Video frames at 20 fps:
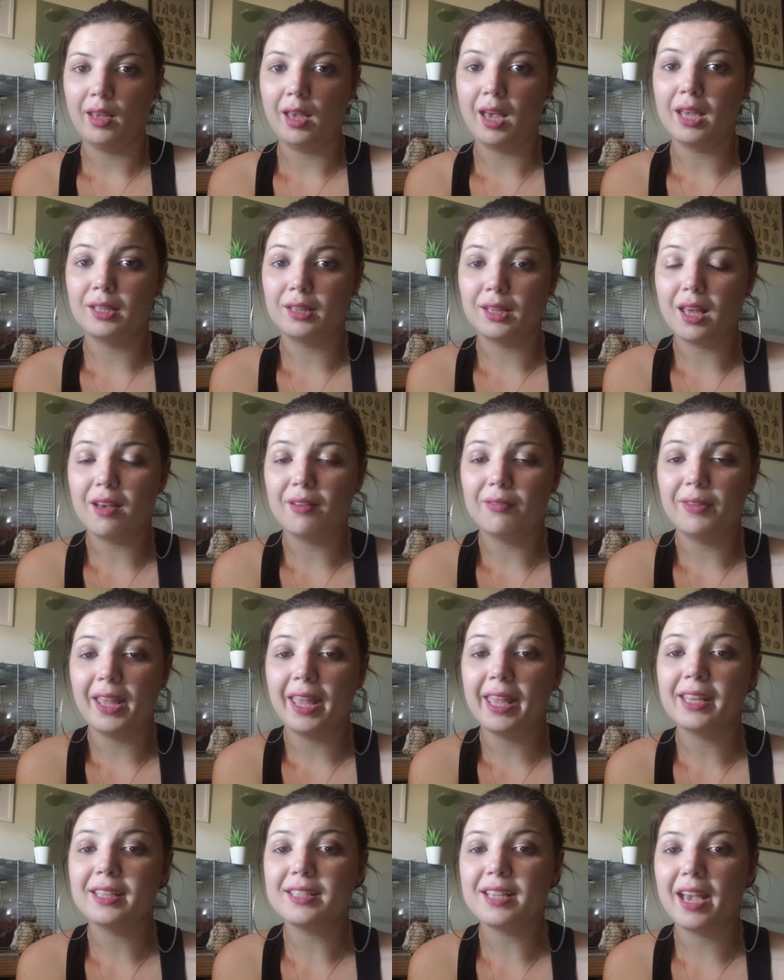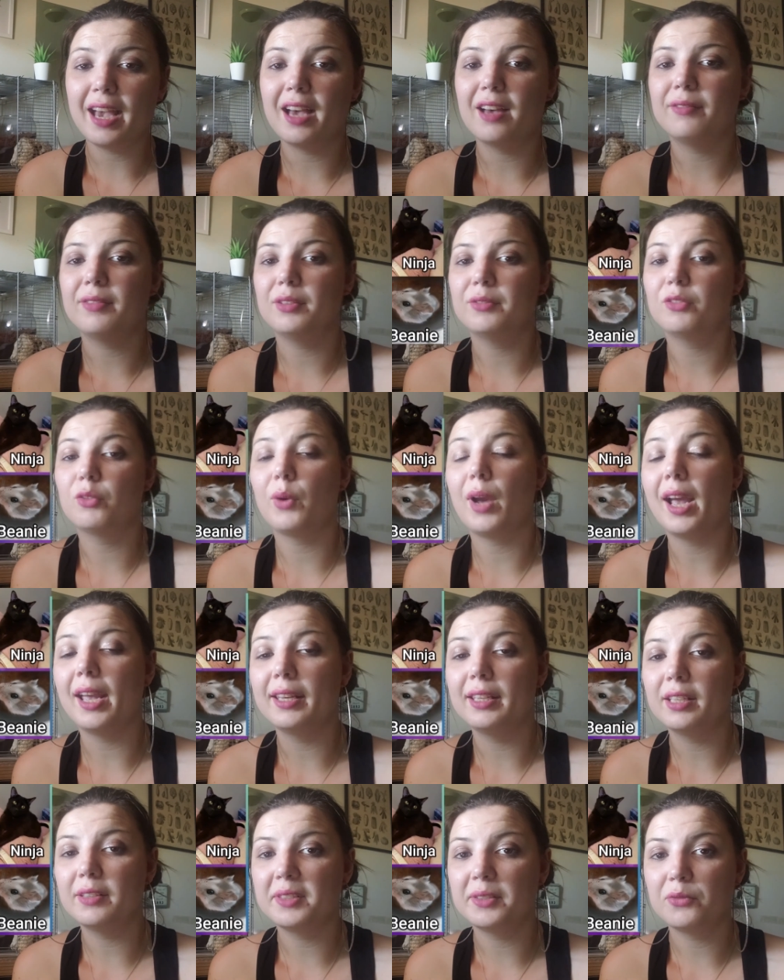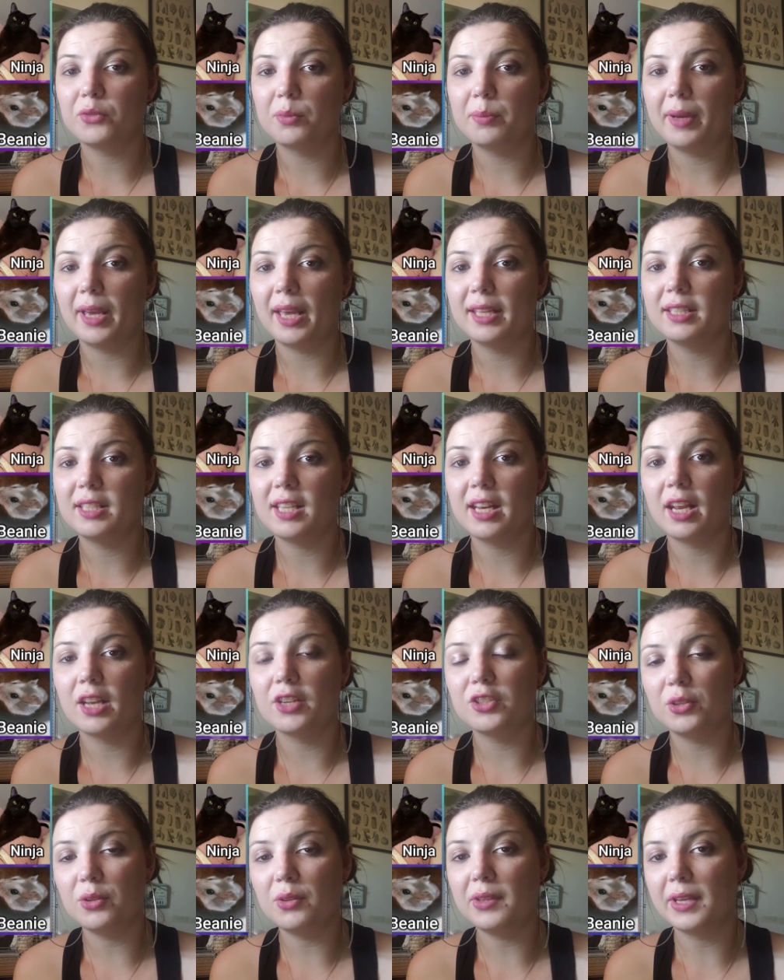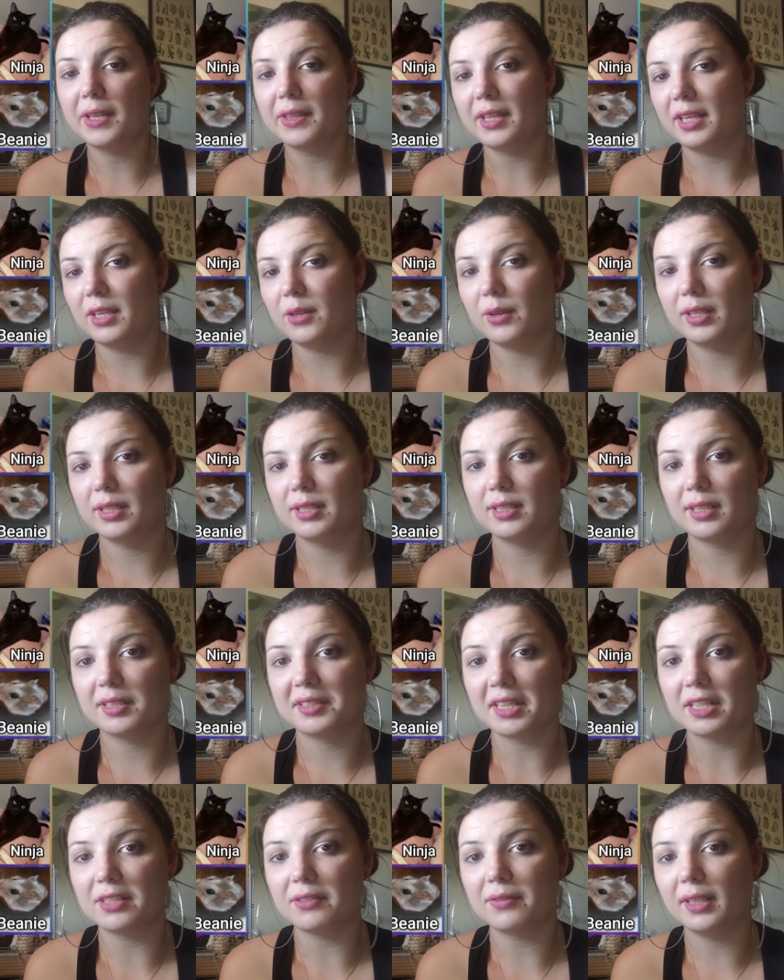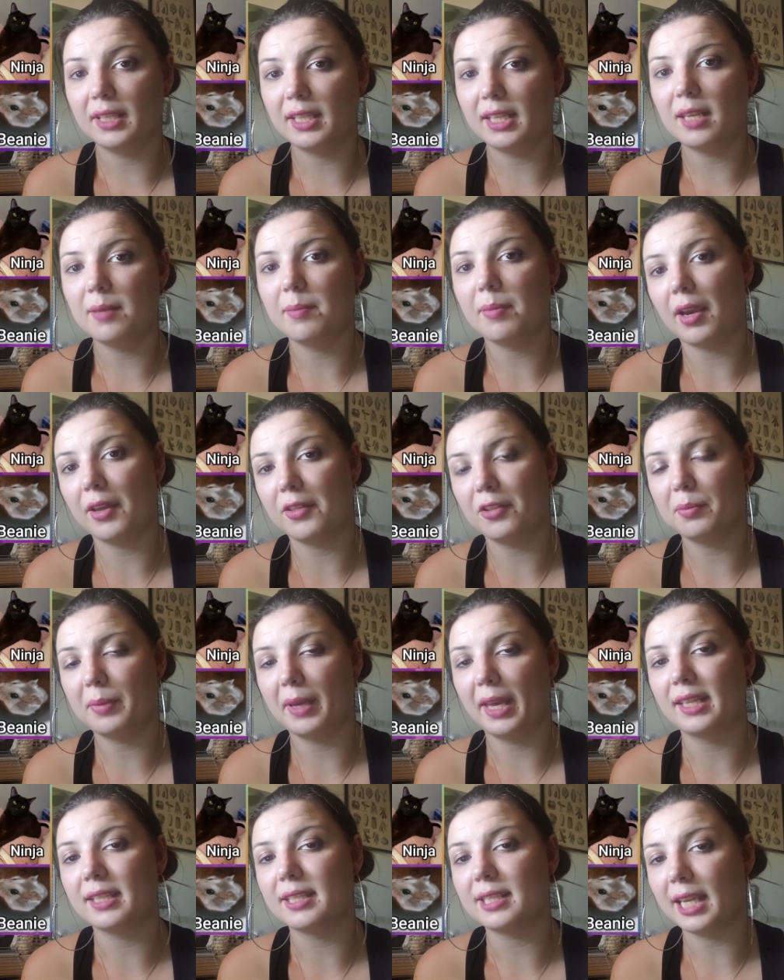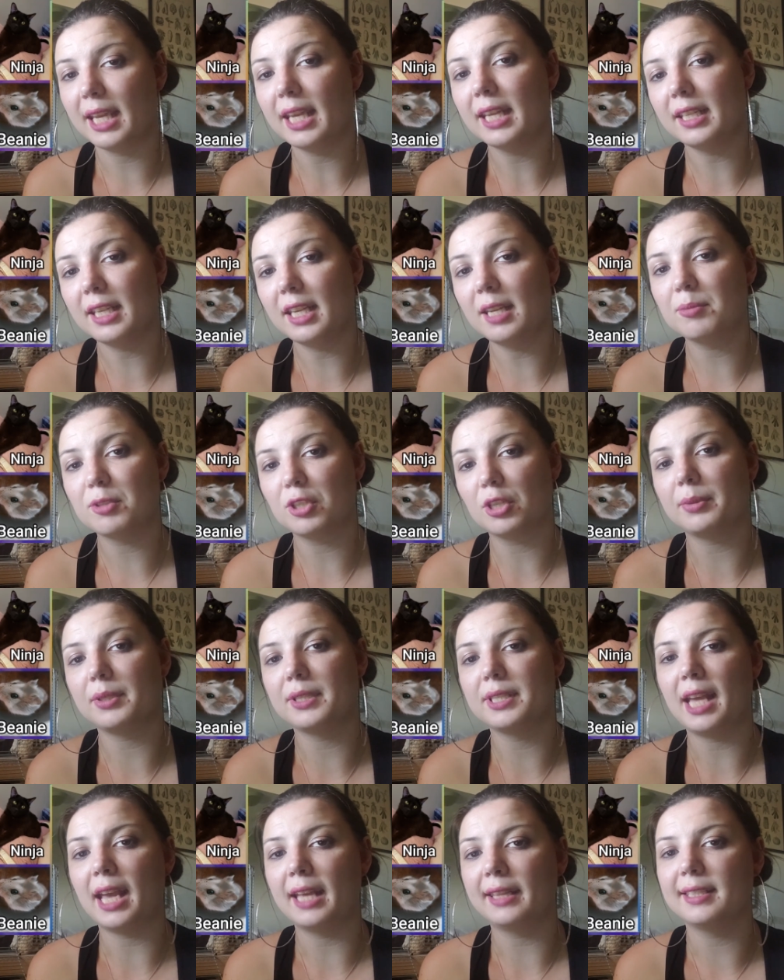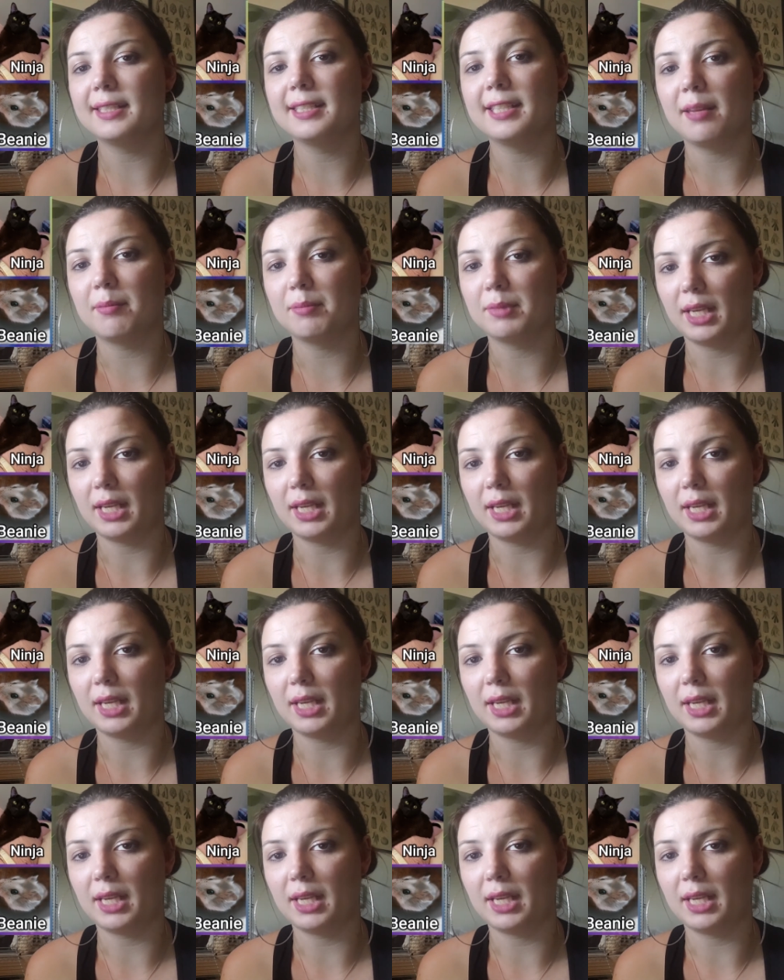I love and have a variety of different pets, and I do think that you can successfully keep other pets and keep gerbils at the same